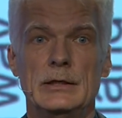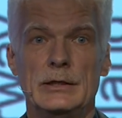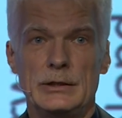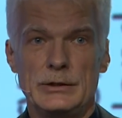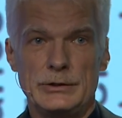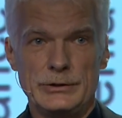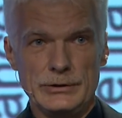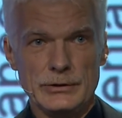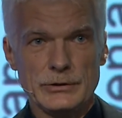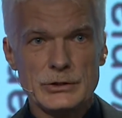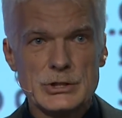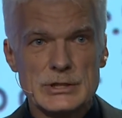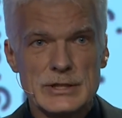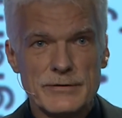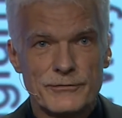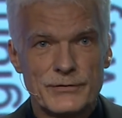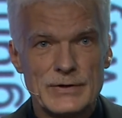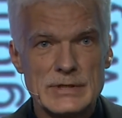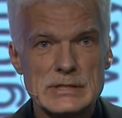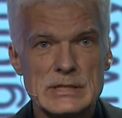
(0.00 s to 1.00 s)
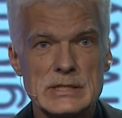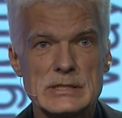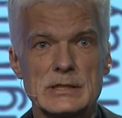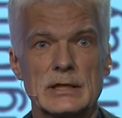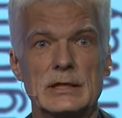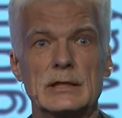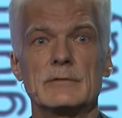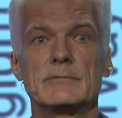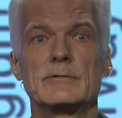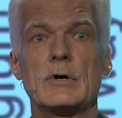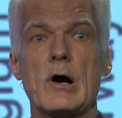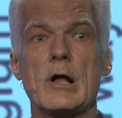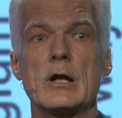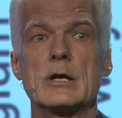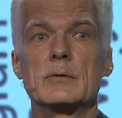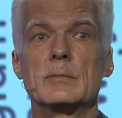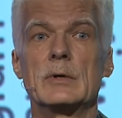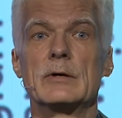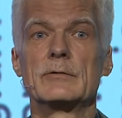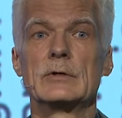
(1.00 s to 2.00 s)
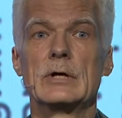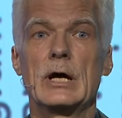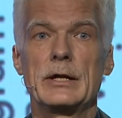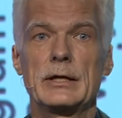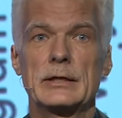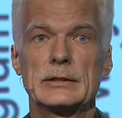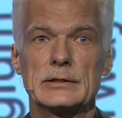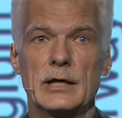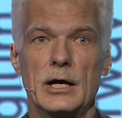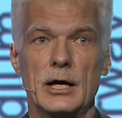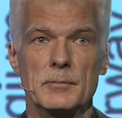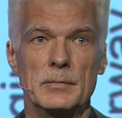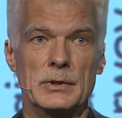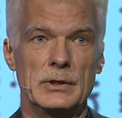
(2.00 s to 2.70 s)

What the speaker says: Huge differences in the volume of learning time.